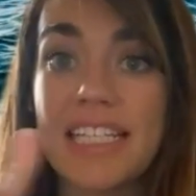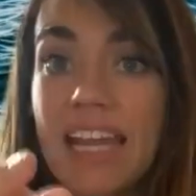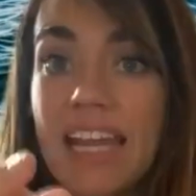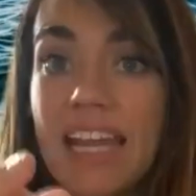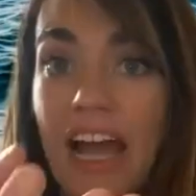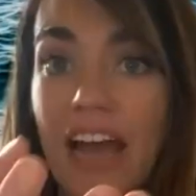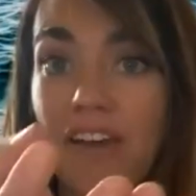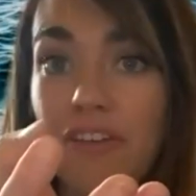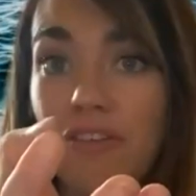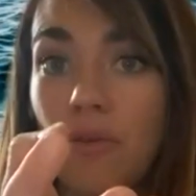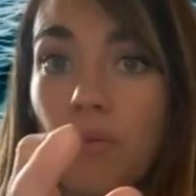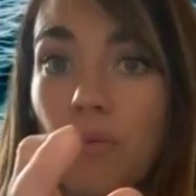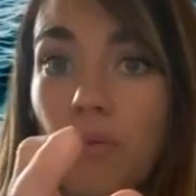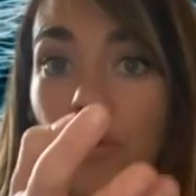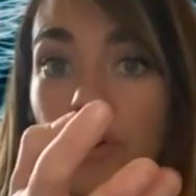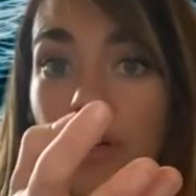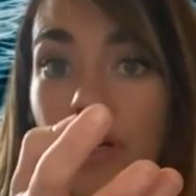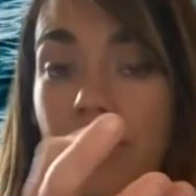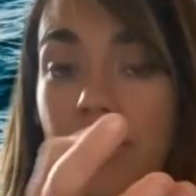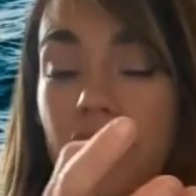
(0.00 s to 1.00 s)
take out of the
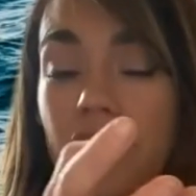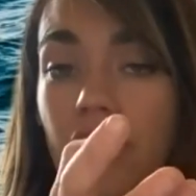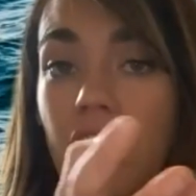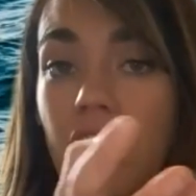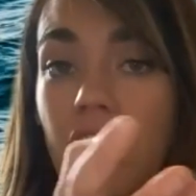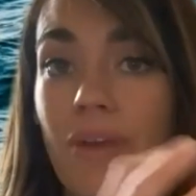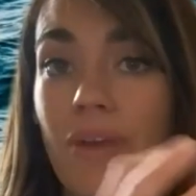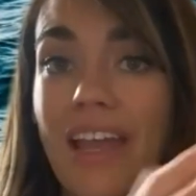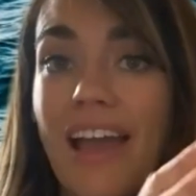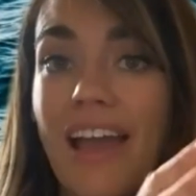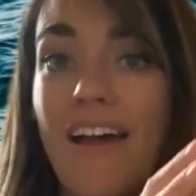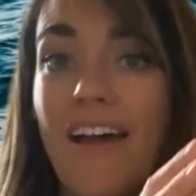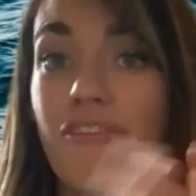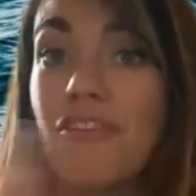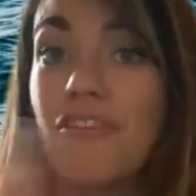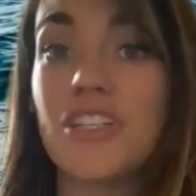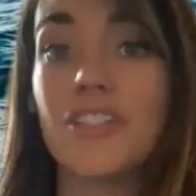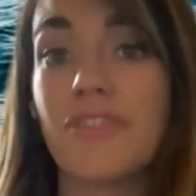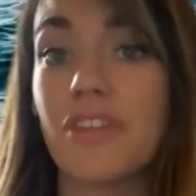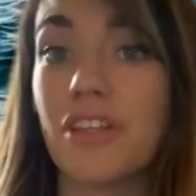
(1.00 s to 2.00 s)
water so that we have
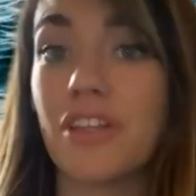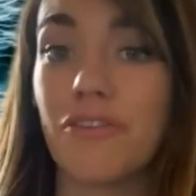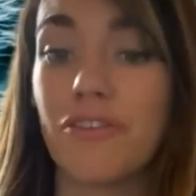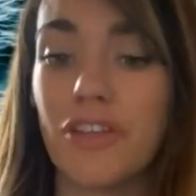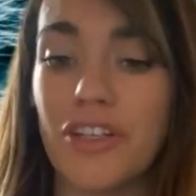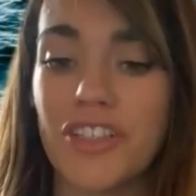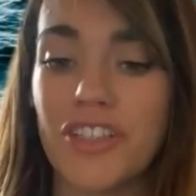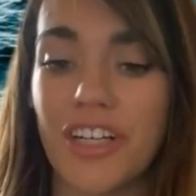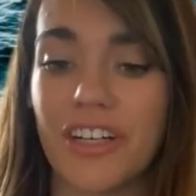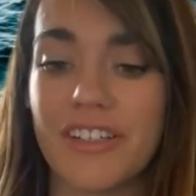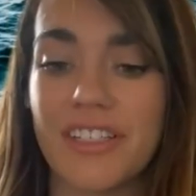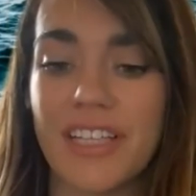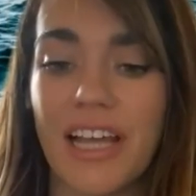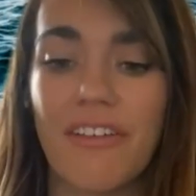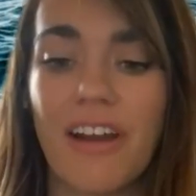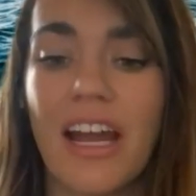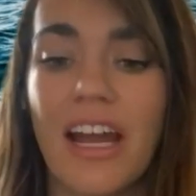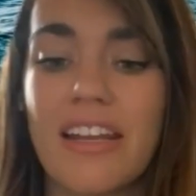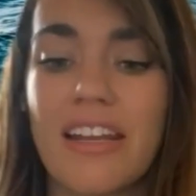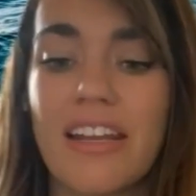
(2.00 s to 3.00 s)
fish for the future. Is
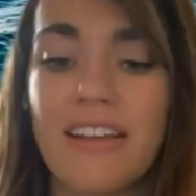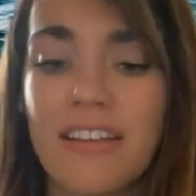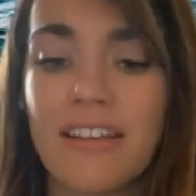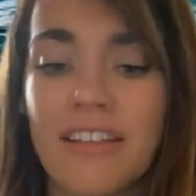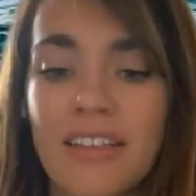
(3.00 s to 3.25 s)
that right?